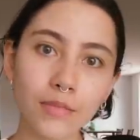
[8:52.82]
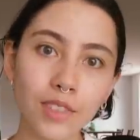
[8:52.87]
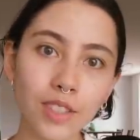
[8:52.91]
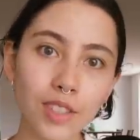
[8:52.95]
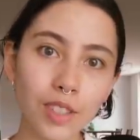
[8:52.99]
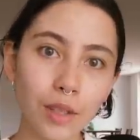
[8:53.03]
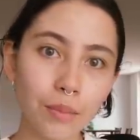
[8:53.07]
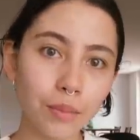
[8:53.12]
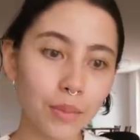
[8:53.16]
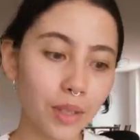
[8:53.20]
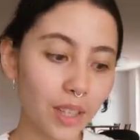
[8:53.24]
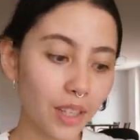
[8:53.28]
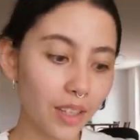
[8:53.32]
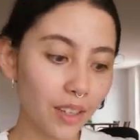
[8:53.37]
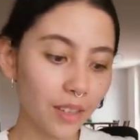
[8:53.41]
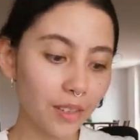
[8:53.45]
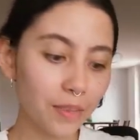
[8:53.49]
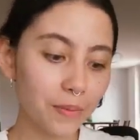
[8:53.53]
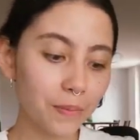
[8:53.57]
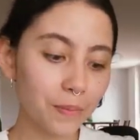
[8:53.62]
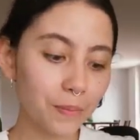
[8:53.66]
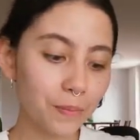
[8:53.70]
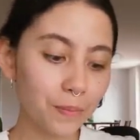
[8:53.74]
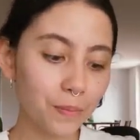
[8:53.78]

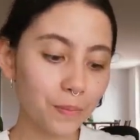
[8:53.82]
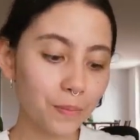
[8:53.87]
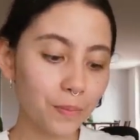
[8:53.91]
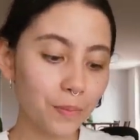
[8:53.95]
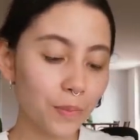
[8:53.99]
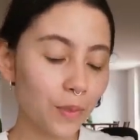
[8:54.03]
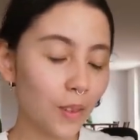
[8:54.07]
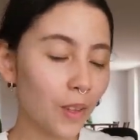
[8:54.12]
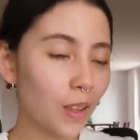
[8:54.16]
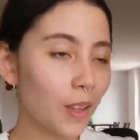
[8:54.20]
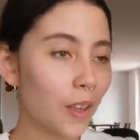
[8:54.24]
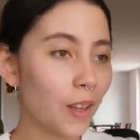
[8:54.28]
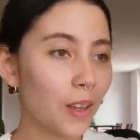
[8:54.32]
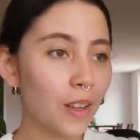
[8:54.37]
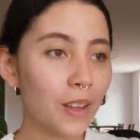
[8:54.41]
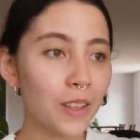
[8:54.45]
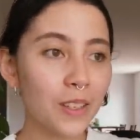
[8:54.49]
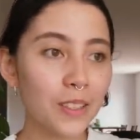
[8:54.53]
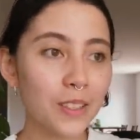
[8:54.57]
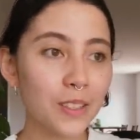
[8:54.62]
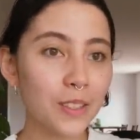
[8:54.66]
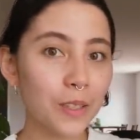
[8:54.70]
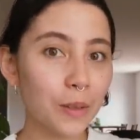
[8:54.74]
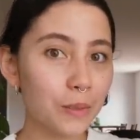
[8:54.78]
something,
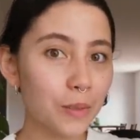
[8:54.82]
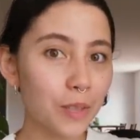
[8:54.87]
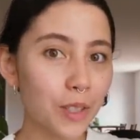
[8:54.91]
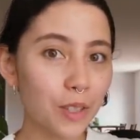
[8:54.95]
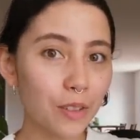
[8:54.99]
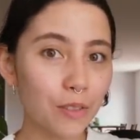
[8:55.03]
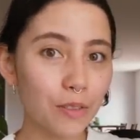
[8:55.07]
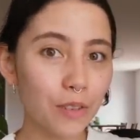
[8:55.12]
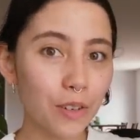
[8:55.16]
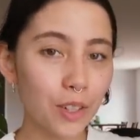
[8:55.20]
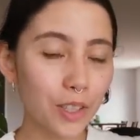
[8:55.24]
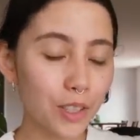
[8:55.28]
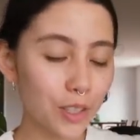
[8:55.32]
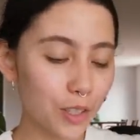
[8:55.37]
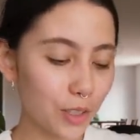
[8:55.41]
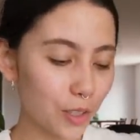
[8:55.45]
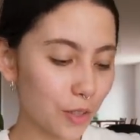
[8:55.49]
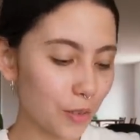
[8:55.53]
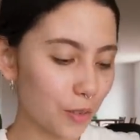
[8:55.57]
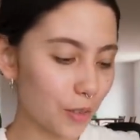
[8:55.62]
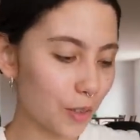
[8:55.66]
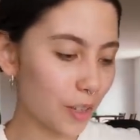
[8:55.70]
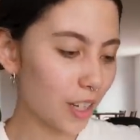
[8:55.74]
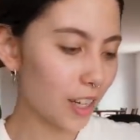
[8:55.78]
something fun
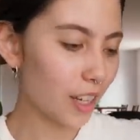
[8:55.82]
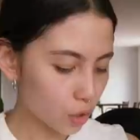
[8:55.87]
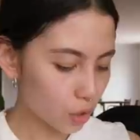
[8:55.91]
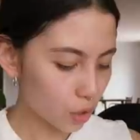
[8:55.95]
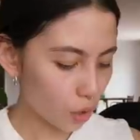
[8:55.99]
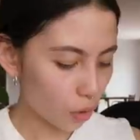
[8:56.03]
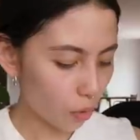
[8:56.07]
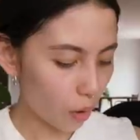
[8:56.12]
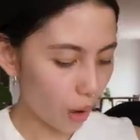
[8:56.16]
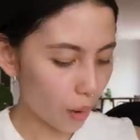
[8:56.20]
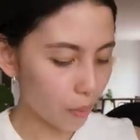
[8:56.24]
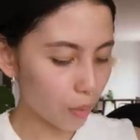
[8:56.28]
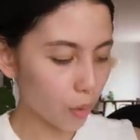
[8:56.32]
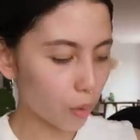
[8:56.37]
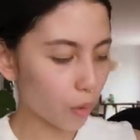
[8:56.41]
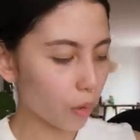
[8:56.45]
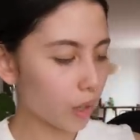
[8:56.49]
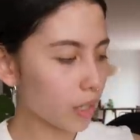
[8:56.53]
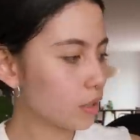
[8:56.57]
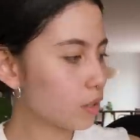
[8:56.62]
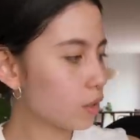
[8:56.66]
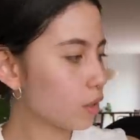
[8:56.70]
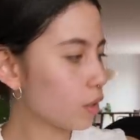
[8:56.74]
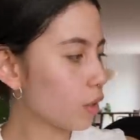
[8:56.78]
too. So I'm
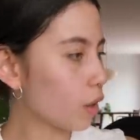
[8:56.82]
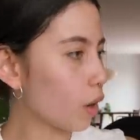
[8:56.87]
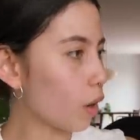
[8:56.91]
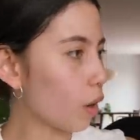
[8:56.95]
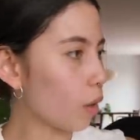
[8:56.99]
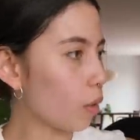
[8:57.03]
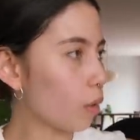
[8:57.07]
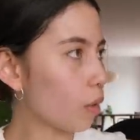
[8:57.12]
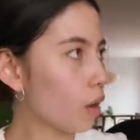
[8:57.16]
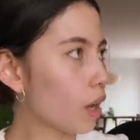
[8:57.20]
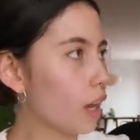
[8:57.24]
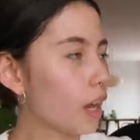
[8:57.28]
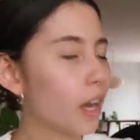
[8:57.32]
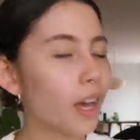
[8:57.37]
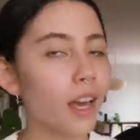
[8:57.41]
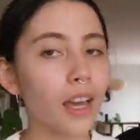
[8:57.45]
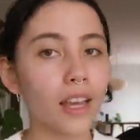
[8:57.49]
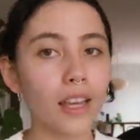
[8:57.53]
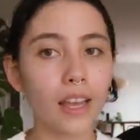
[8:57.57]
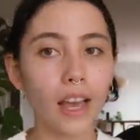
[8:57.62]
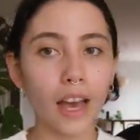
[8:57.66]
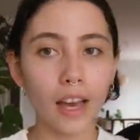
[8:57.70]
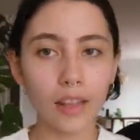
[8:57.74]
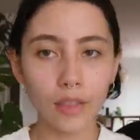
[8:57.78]
going to go
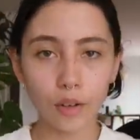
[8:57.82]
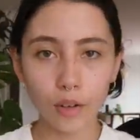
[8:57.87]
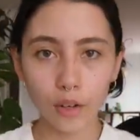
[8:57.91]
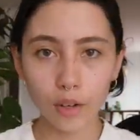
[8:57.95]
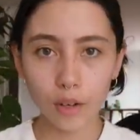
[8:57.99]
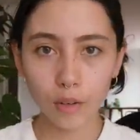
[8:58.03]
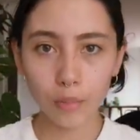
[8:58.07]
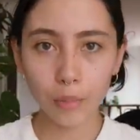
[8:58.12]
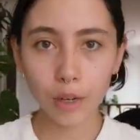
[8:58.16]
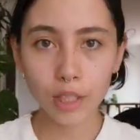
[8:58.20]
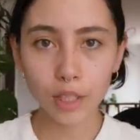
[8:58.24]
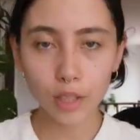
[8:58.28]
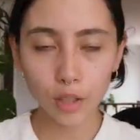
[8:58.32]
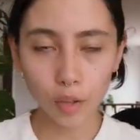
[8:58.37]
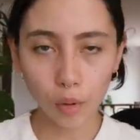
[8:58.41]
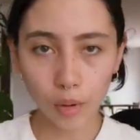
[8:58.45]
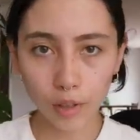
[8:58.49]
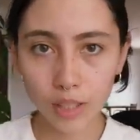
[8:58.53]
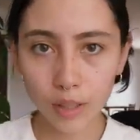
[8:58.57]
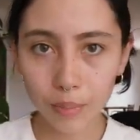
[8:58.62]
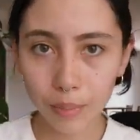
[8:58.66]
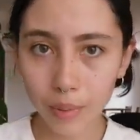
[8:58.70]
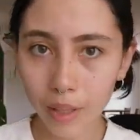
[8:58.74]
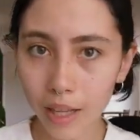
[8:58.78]
gather my
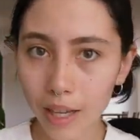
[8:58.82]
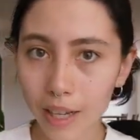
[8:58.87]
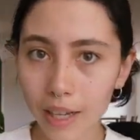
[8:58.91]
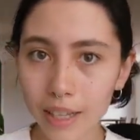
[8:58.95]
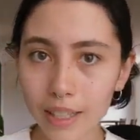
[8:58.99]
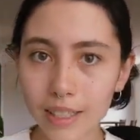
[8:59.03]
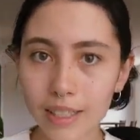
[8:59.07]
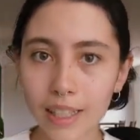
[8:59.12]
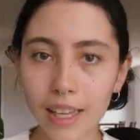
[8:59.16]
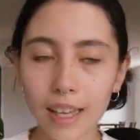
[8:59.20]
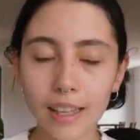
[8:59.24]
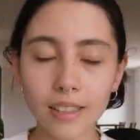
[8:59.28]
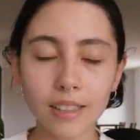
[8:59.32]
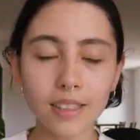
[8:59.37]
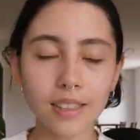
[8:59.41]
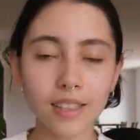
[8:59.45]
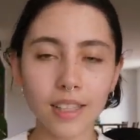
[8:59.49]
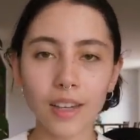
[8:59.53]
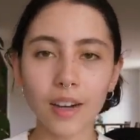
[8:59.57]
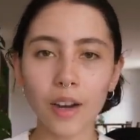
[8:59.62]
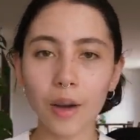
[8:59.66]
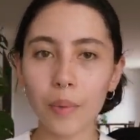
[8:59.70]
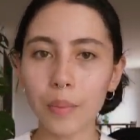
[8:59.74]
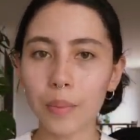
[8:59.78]
sewing supplies and
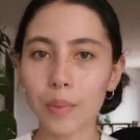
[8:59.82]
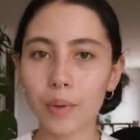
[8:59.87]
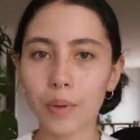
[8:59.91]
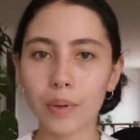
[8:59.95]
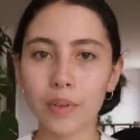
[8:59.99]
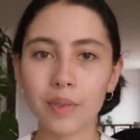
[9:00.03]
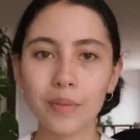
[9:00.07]
set up